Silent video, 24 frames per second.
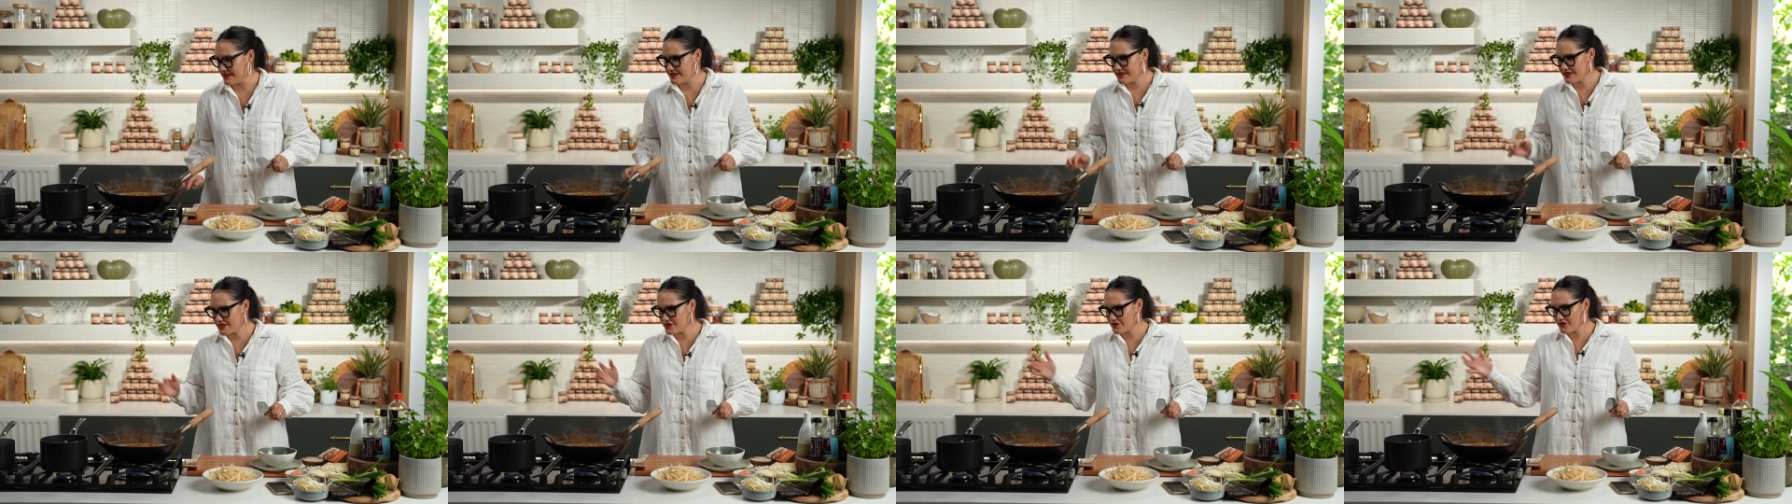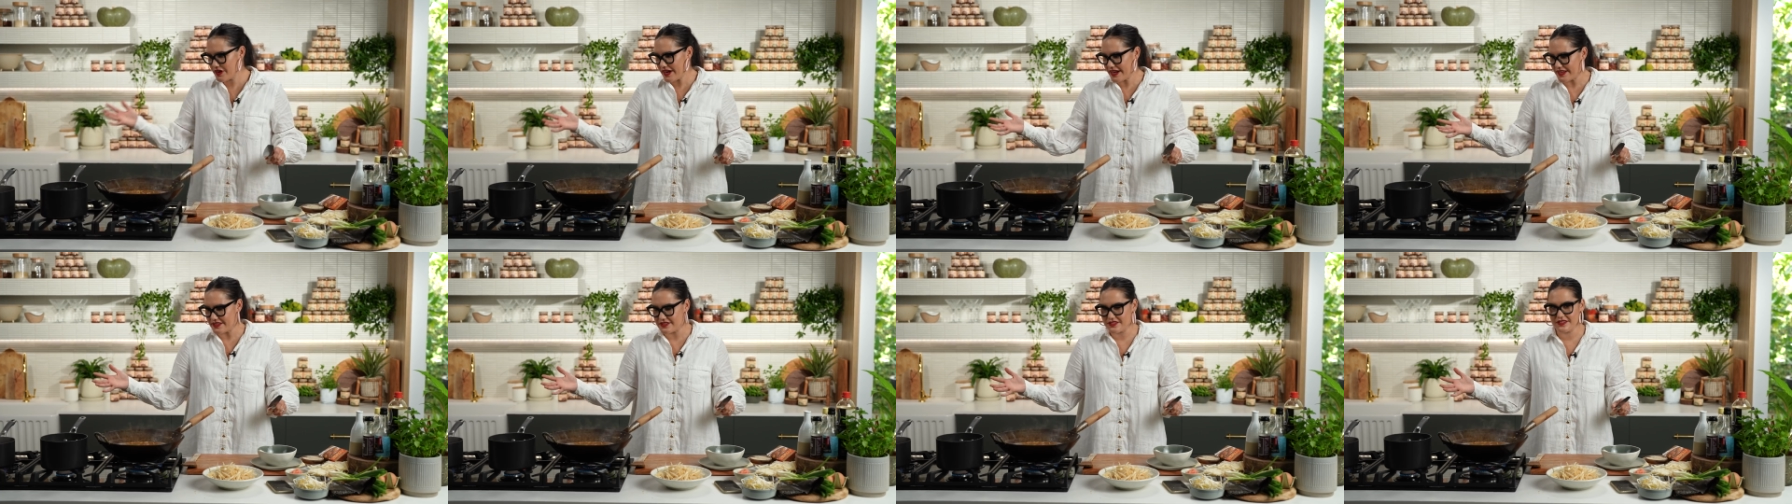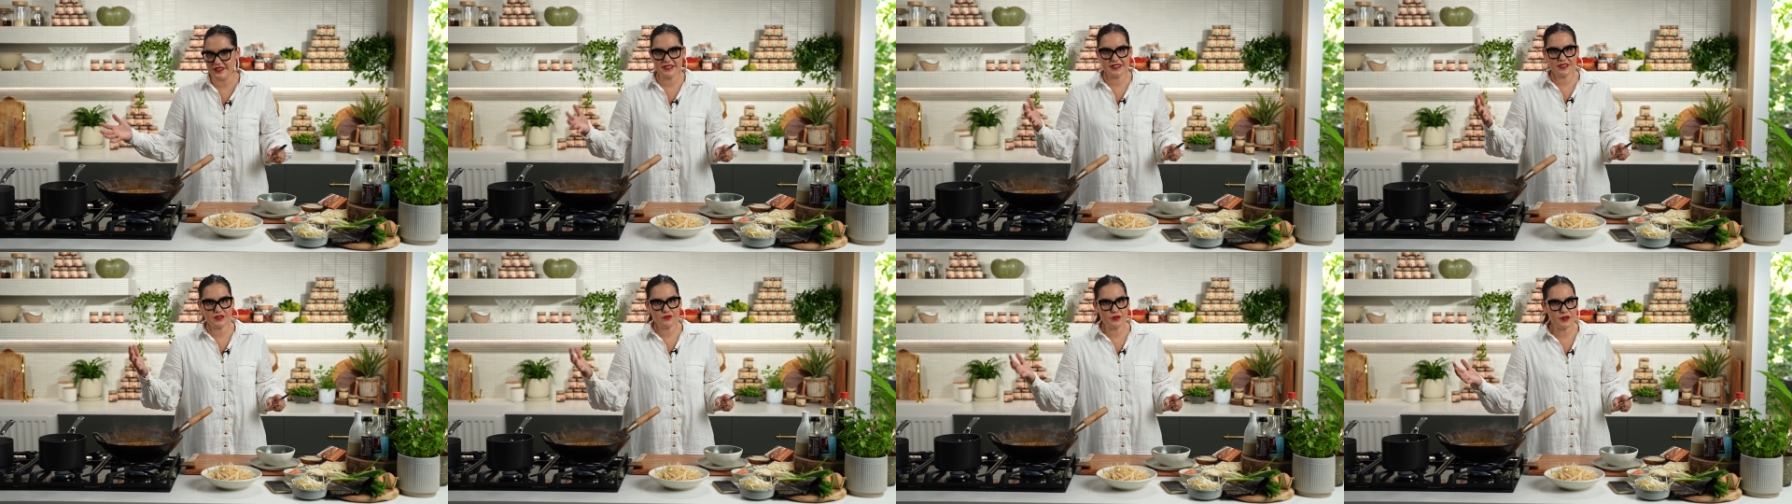this is great. So
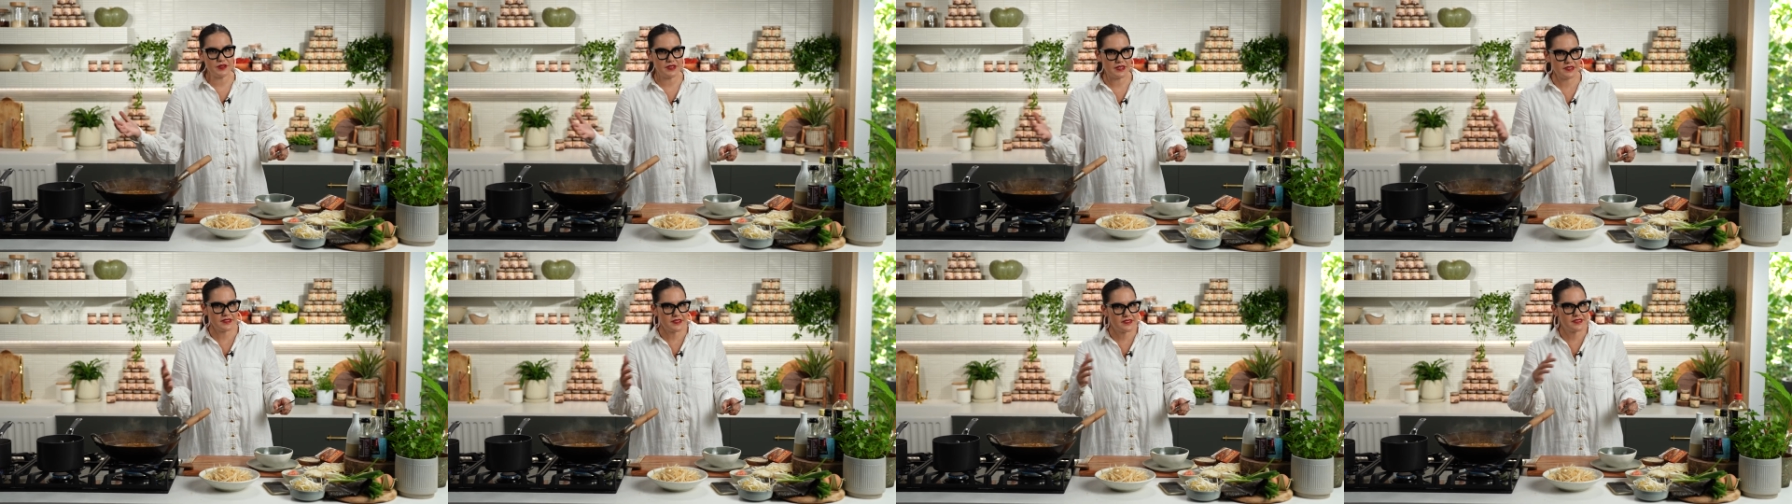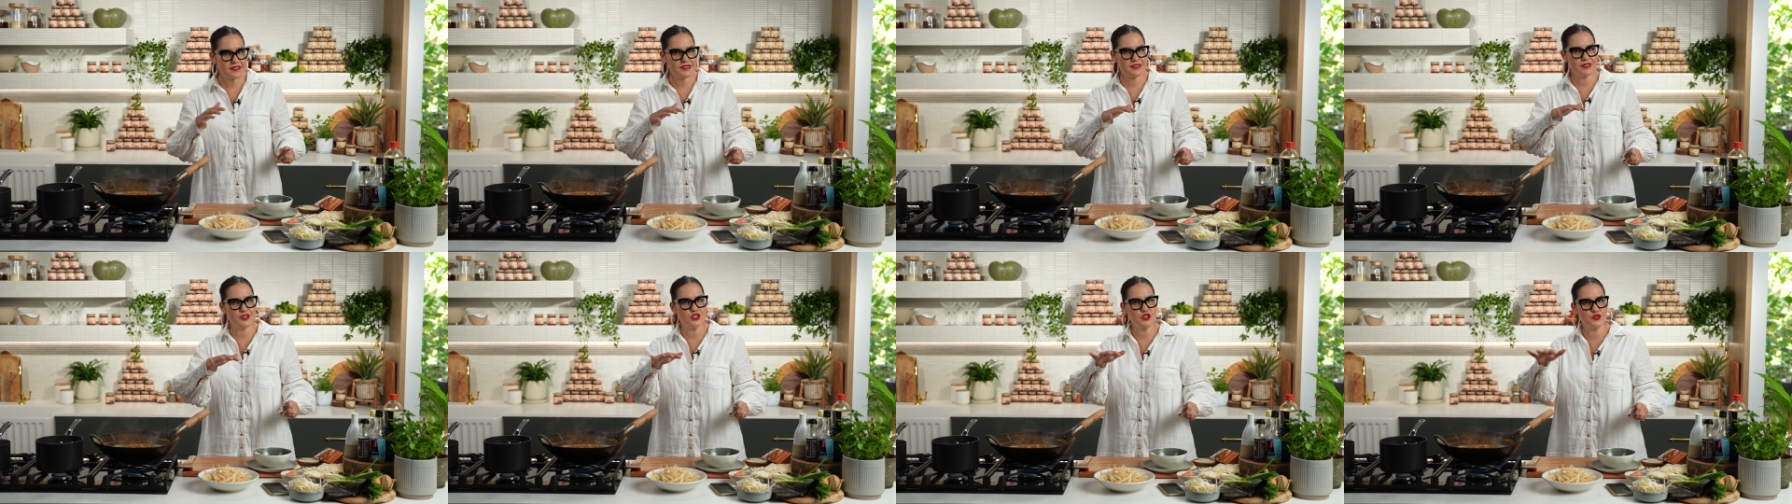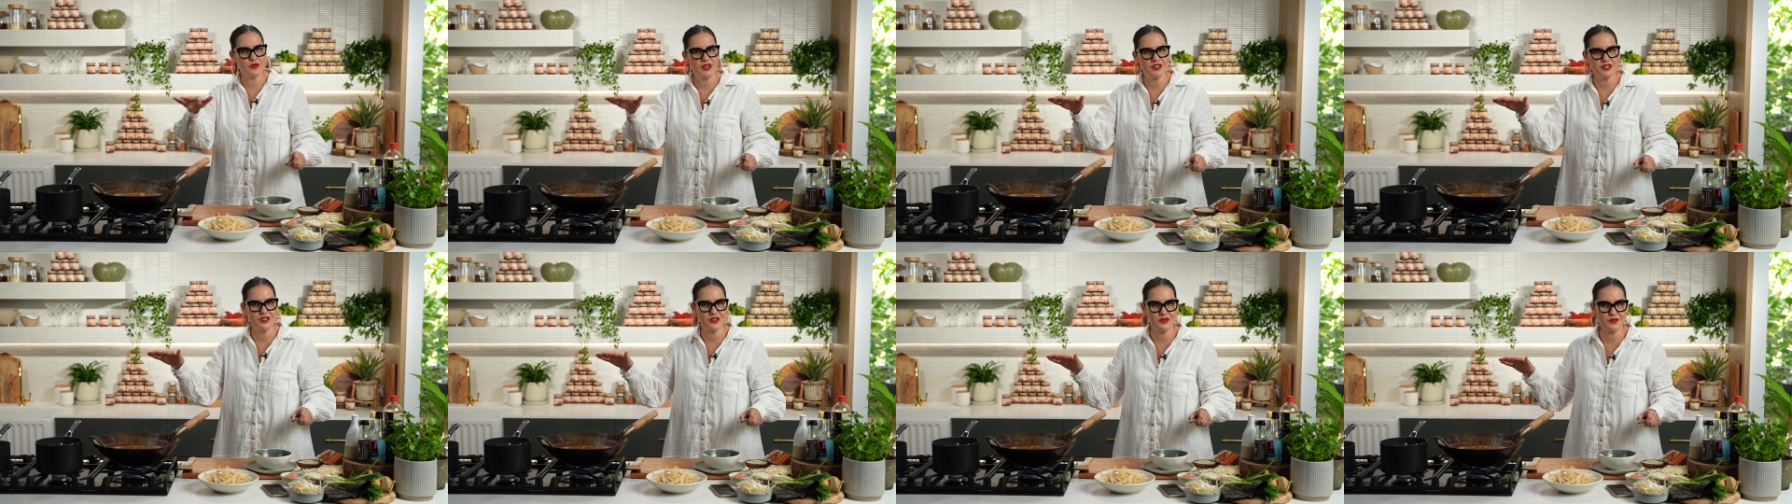this is what this is the
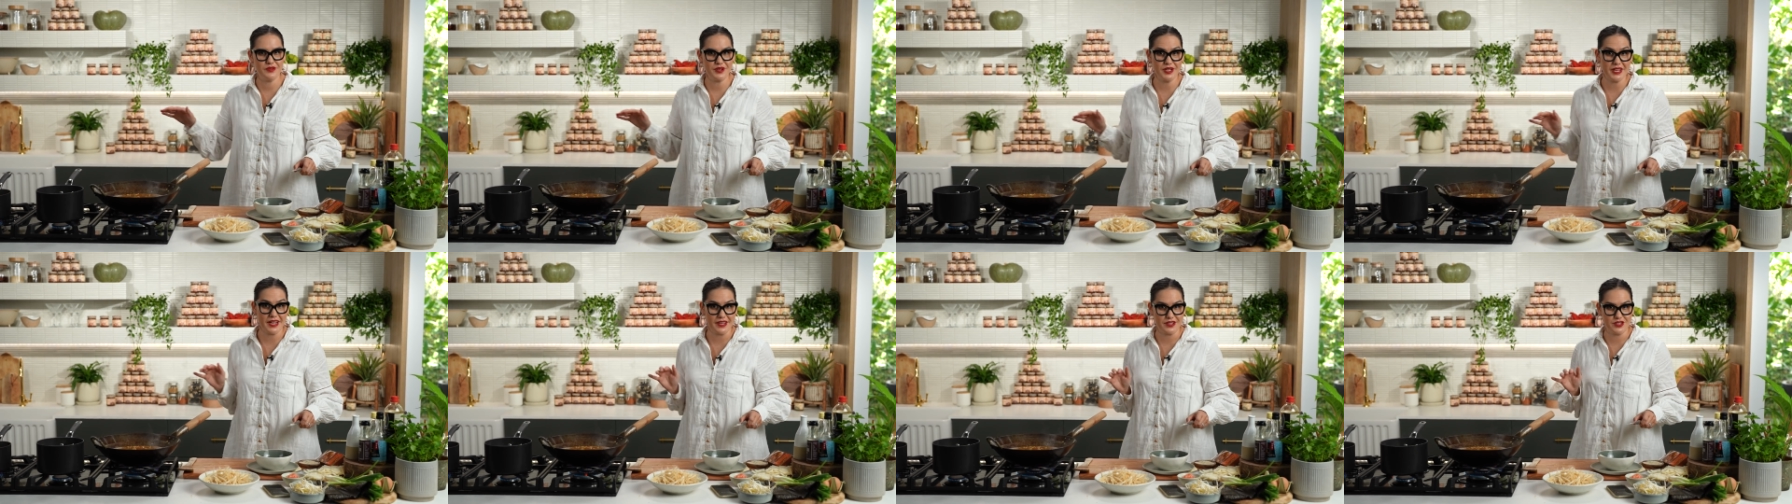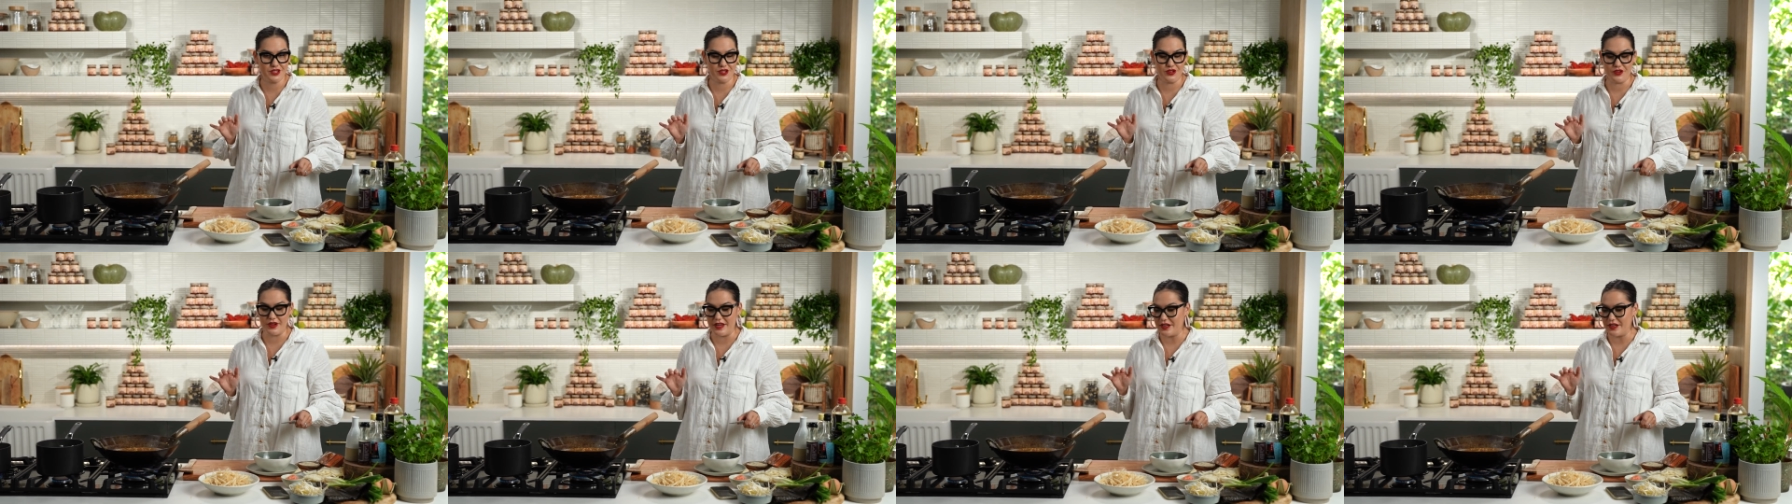situation you want to get to.